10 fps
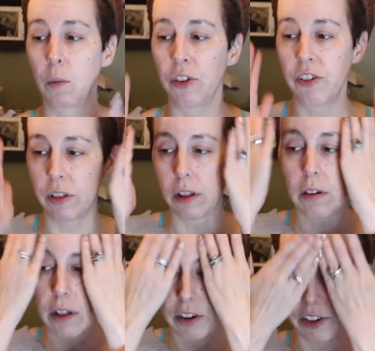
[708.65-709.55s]
which is
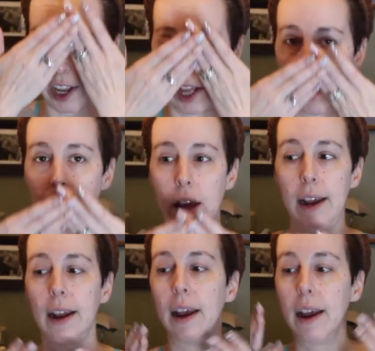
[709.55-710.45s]
literally just like
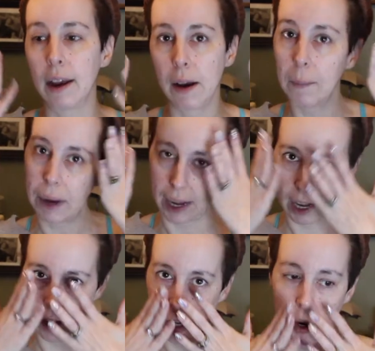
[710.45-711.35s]
gliding my
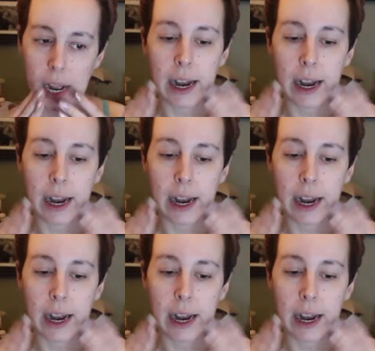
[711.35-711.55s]
hands